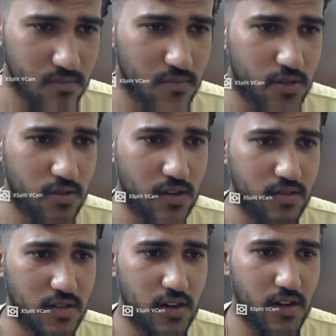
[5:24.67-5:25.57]
So
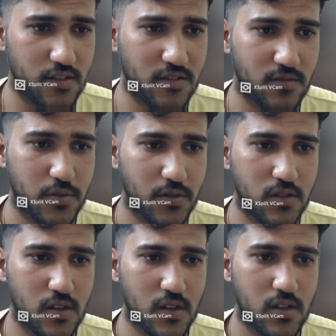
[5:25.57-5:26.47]
let's say resp
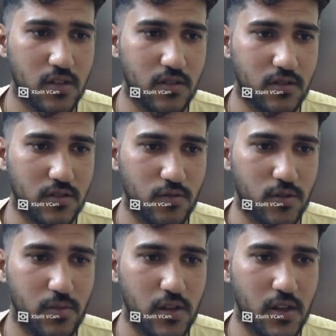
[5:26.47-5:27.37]
is going
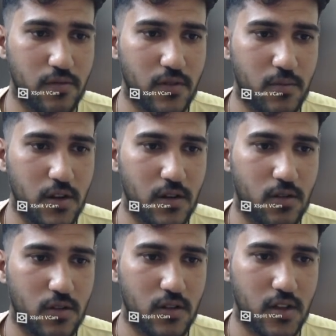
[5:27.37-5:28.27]
to be
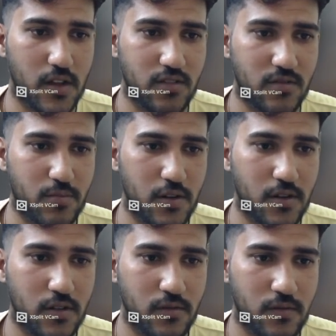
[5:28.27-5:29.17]

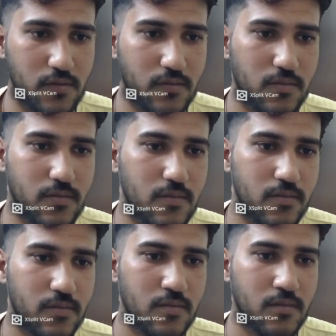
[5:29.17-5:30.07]
fmd.sprintf
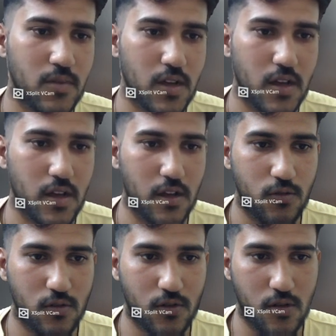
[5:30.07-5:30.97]

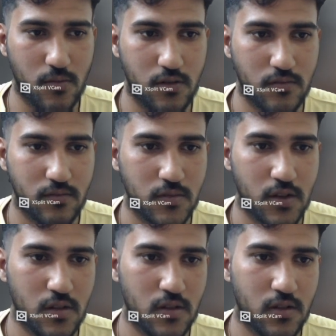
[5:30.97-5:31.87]
hello comma
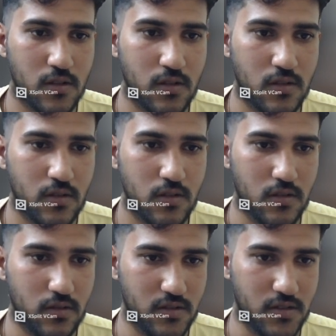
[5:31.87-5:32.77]

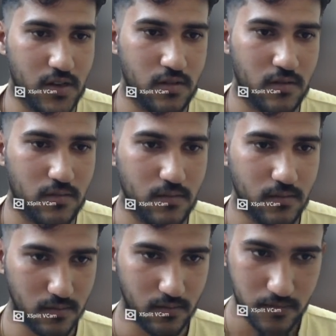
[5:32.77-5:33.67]
the string,
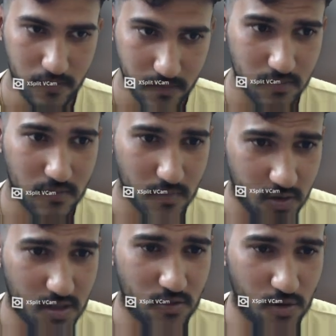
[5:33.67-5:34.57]

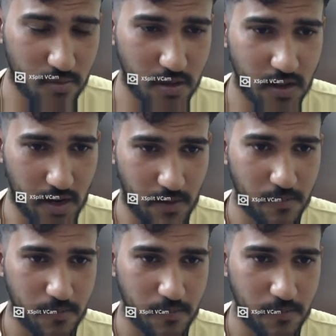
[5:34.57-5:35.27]
which is going to be the name,